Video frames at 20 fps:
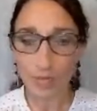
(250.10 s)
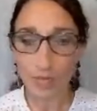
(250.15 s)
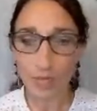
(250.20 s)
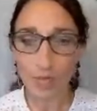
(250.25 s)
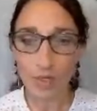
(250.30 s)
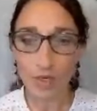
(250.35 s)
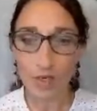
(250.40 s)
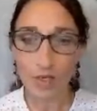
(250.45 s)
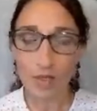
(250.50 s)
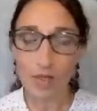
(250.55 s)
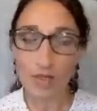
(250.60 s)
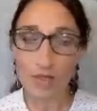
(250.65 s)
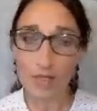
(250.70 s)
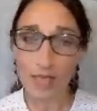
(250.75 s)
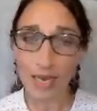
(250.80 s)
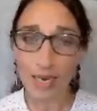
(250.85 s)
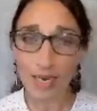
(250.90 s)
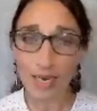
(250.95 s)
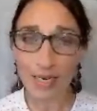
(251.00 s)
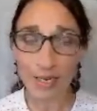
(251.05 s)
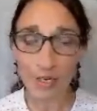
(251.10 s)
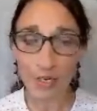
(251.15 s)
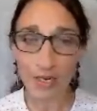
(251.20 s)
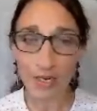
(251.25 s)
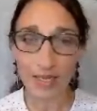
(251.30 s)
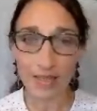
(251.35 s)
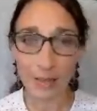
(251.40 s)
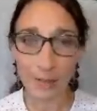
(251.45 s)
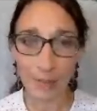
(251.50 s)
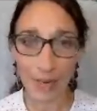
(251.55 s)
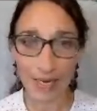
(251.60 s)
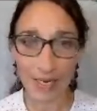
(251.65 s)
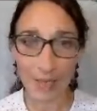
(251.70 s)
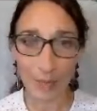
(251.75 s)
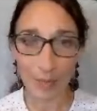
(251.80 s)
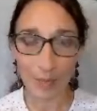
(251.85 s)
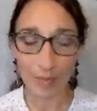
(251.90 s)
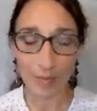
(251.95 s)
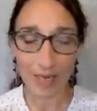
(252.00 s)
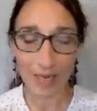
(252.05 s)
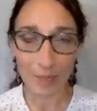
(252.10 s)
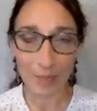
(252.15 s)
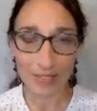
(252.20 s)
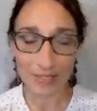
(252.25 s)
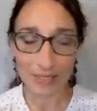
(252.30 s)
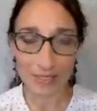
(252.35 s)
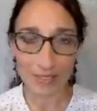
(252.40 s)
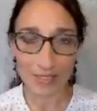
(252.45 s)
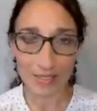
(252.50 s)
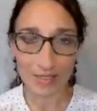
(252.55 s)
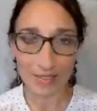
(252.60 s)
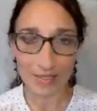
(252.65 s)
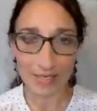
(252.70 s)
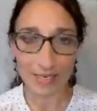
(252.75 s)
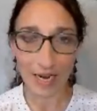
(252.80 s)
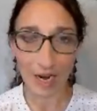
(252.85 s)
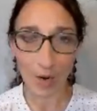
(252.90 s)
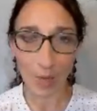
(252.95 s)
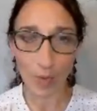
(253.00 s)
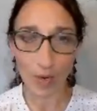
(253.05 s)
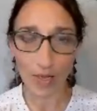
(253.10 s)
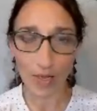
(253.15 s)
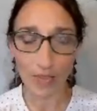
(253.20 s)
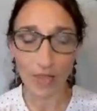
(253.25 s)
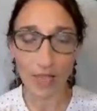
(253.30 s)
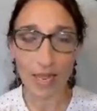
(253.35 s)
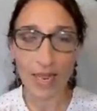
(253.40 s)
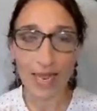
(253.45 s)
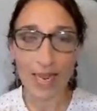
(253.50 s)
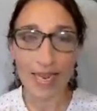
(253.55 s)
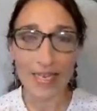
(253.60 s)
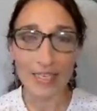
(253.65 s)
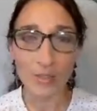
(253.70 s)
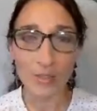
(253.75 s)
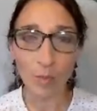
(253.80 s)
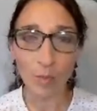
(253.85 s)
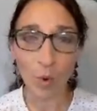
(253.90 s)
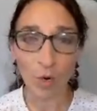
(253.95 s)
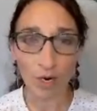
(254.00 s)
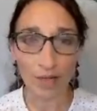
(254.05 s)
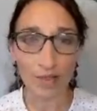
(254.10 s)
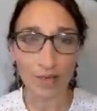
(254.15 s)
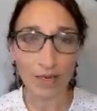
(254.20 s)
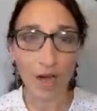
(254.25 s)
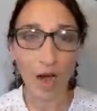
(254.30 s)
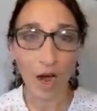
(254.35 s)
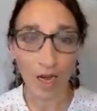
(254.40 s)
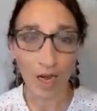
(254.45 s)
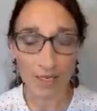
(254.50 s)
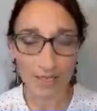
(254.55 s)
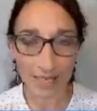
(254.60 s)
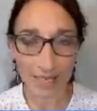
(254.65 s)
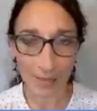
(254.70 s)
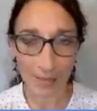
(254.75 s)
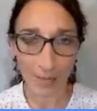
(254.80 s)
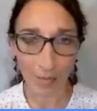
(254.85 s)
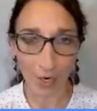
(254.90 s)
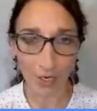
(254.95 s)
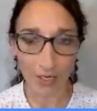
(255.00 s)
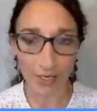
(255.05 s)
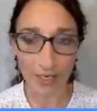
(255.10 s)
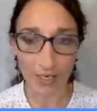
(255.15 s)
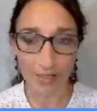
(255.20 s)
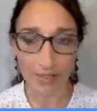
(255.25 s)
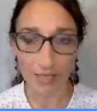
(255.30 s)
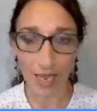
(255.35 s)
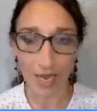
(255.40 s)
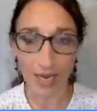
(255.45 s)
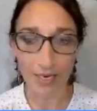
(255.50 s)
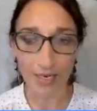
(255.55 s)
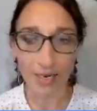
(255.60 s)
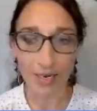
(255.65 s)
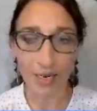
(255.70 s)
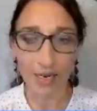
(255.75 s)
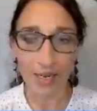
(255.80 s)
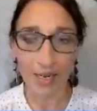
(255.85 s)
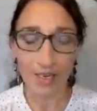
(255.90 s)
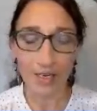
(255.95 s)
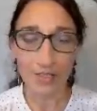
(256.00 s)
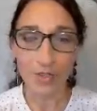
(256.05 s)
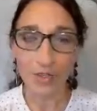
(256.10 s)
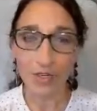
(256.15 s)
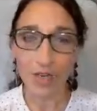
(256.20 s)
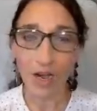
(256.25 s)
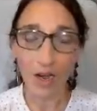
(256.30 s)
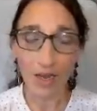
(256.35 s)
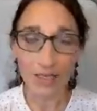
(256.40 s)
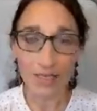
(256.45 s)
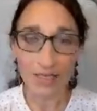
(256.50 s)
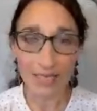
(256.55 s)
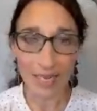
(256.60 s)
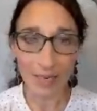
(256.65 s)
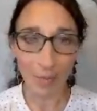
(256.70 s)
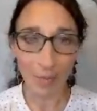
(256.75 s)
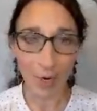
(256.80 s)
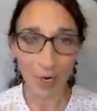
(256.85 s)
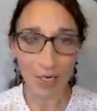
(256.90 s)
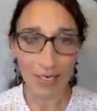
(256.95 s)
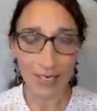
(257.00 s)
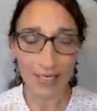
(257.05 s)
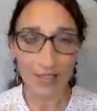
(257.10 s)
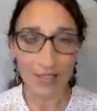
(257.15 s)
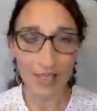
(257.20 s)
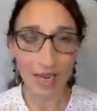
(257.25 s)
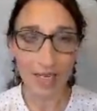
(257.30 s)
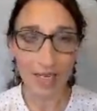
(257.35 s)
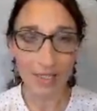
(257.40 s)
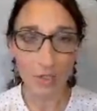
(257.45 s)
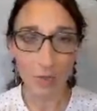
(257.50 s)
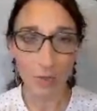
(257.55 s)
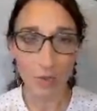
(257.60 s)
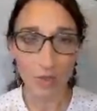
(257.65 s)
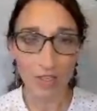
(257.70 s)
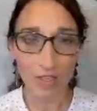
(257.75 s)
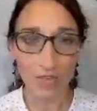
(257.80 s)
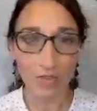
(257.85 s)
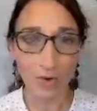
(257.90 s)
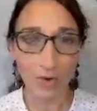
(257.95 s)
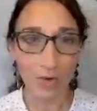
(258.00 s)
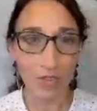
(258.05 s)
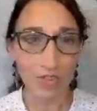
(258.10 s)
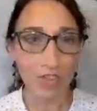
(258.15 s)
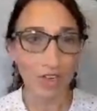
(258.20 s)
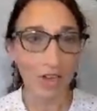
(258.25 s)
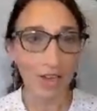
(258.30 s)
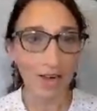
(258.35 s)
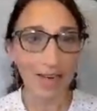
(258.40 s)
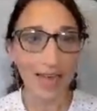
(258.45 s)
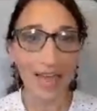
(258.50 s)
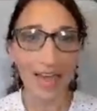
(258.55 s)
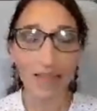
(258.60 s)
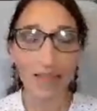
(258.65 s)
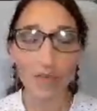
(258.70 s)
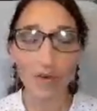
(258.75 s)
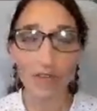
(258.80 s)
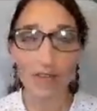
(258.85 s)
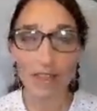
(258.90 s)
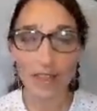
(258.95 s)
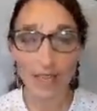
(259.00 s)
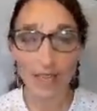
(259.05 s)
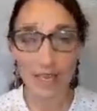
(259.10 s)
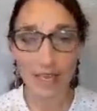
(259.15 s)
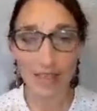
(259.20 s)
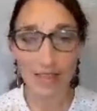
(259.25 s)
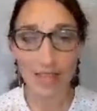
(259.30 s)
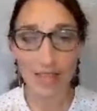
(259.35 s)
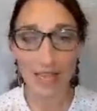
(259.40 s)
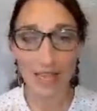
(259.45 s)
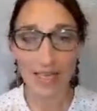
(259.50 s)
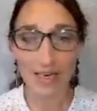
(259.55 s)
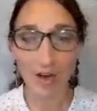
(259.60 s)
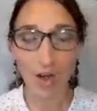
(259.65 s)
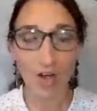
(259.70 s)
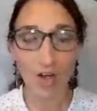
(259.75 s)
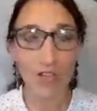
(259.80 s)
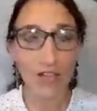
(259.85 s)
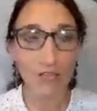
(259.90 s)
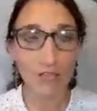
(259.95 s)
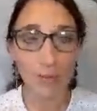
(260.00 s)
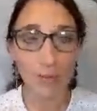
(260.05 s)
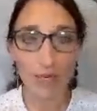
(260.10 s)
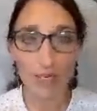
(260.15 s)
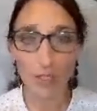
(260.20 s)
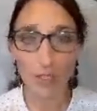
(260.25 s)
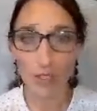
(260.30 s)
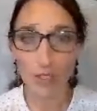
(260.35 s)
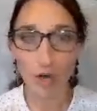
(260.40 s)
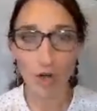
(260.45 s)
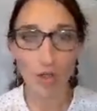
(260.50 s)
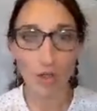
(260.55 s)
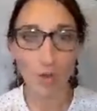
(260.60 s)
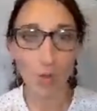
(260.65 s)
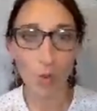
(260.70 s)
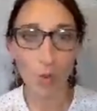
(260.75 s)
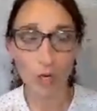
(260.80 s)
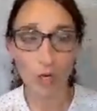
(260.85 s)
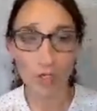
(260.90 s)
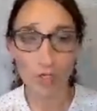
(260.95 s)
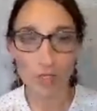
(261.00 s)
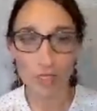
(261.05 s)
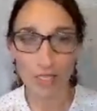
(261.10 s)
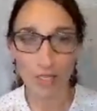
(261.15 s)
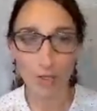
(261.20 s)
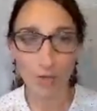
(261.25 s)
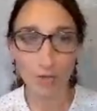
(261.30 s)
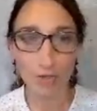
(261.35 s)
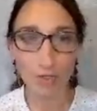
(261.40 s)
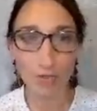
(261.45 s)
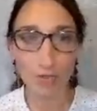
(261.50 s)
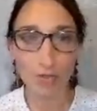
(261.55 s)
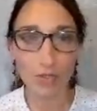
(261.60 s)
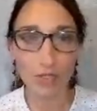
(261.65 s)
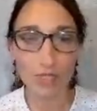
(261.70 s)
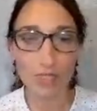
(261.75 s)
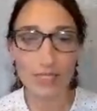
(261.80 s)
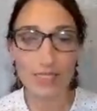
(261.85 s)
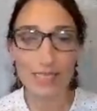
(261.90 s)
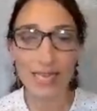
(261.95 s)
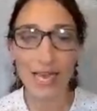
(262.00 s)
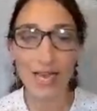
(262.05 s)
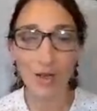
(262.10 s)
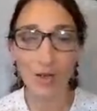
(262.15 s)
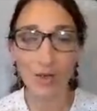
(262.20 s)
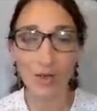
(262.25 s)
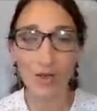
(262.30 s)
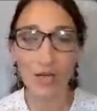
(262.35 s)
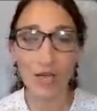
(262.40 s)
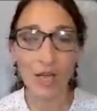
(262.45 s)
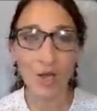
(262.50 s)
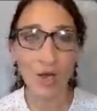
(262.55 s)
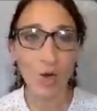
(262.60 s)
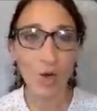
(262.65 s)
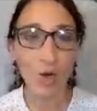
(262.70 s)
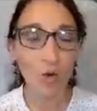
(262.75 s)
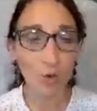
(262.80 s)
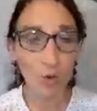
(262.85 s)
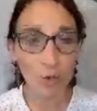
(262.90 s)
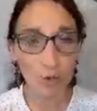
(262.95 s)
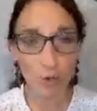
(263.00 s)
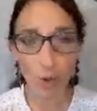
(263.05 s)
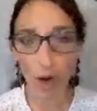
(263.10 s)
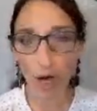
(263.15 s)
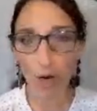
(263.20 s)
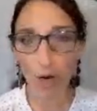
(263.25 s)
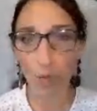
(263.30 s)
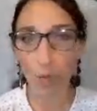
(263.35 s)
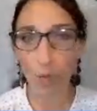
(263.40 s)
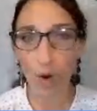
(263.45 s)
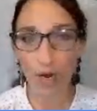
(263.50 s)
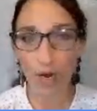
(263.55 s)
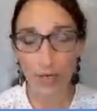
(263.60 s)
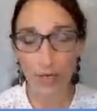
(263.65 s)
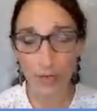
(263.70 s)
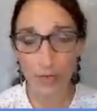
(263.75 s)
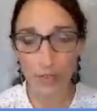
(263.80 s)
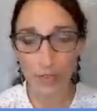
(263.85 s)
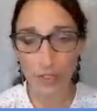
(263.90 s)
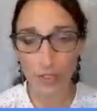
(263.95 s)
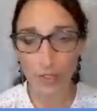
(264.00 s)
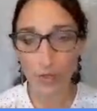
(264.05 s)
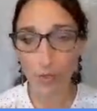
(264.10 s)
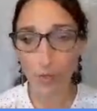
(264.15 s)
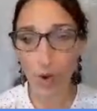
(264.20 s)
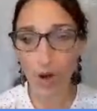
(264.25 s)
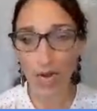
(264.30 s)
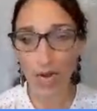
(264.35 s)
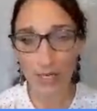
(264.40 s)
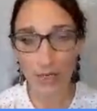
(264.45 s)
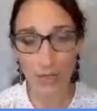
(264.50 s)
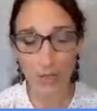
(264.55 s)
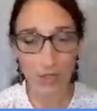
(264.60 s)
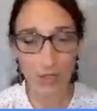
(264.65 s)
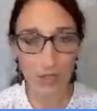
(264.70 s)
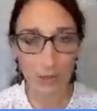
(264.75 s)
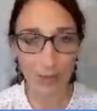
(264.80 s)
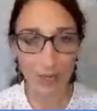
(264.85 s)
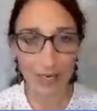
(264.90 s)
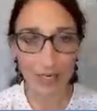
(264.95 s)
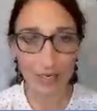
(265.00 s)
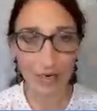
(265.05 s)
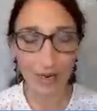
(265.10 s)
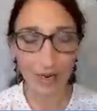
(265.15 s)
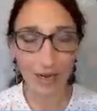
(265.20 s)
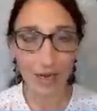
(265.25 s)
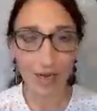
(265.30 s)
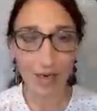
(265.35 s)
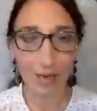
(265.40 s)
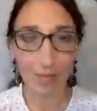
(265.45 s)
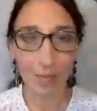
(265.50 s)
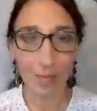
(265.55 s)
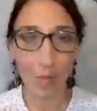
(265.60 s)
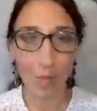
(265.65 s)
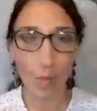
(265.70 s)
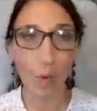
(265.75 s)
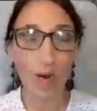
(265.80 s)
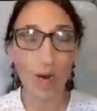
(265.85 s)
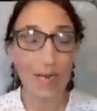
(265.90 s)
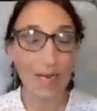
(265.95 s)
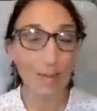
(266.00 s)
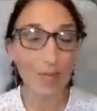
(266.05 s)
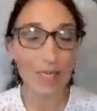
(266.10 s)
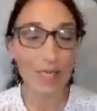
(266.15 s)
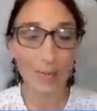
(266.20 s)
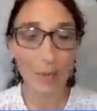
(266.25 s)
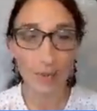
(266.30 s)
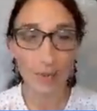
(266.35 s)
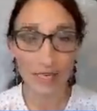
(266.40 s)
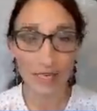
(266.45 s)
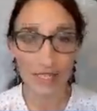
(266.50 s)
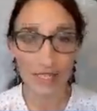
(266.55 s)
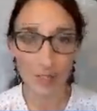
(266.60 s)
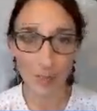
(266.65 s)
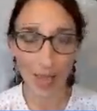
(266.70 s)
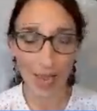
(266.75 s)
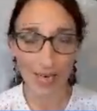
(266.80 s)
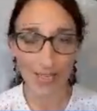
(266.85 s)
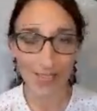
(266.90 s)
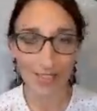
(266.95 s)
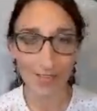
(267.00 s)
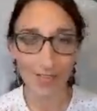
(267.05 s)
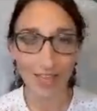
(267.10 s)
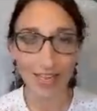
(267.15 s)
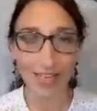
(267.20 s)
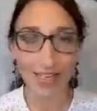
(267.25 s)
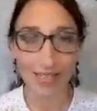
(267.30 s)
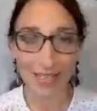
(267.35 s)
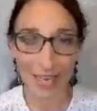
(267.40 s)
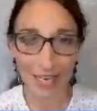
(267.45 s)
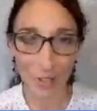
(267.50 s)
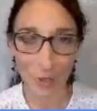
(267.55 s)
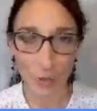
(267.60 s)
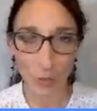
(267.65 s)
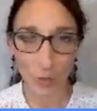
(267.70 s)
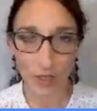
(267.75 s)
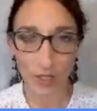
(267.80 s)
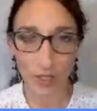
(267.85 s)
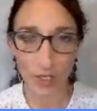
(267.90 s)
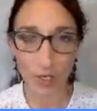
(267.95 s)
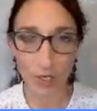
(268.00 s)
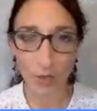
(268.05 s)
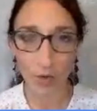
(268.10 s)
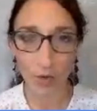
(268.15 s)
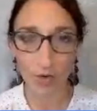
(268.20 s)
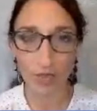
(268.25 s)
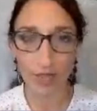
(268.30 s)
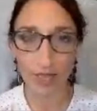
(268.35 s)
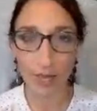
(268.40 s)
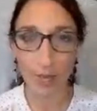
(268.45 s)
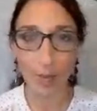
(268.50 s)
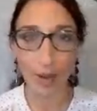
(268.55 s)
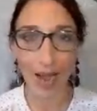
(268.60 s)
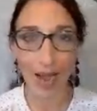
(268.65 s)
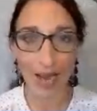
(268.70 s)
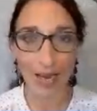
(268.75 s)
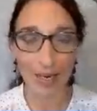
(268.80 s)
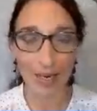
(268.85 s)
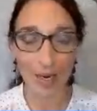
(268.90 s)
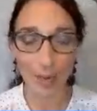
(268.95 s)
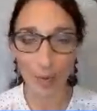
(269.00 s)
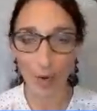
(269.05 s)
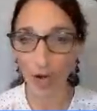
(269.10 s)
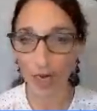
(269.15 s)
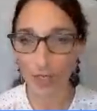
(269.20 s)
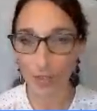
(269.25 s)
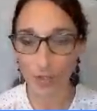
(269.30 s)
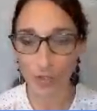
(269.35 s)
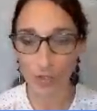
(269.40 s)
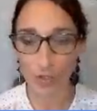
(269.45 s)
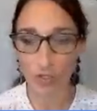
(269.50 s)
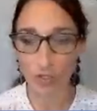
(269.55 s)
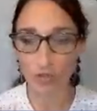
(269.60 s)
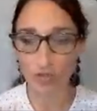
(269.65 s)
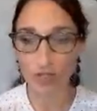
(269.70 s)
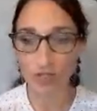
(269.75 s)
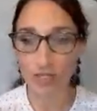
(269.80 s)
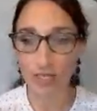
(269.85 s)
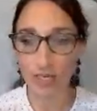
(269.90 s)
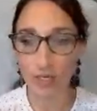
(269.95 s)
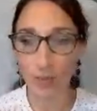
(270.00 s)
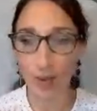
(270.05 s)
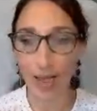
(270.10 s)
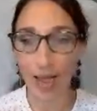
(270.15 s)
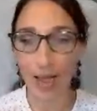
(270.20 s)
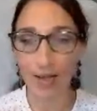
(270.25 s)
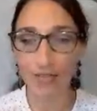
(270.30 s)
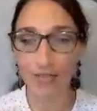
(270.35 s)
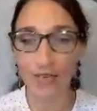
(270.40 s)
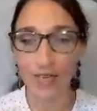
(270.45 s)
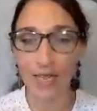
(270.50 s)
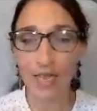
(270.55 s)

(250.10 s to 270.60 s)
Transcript: the second area that many many businesses need help with is more on the content marketing side so the content marketing side is really focused on everything that all the information all the words that you use to tell who you are what you do why you do it um, what can people expect if they engage with you or they buy a product or service that you have